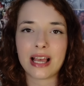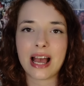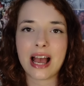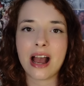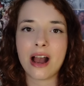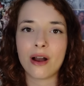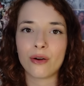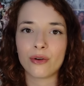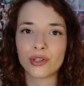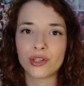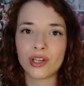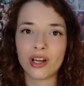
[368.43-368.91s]

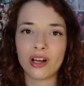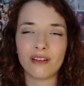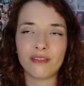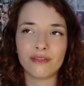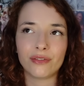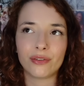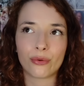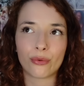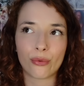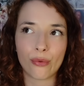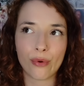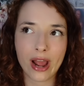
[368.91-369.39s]
out of
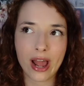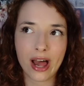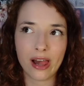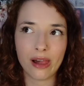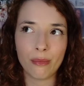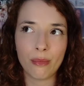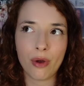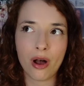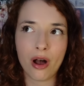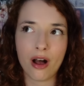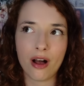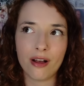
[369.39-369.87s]
the
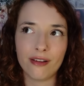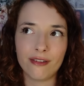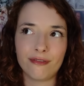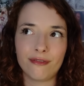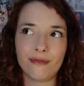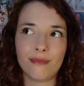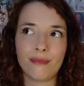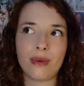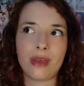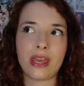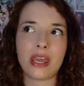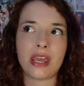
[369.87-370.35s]
realm
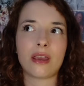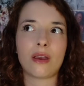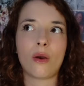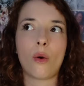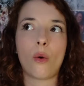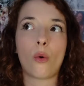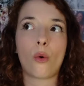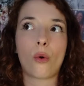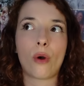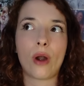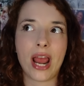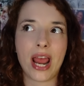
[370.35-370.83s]
of being
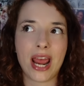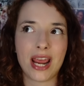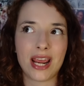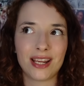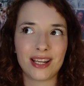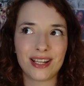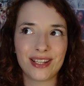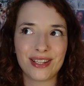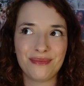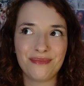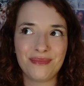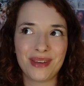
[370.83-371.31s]

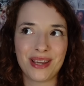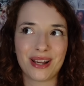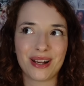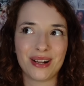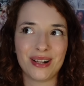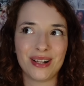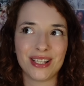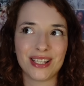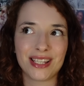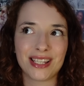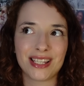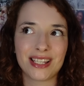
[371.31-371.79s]
ranked
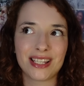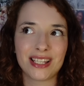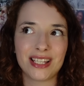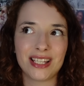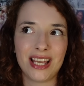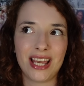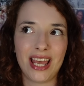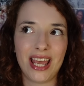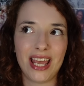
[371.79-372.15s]
because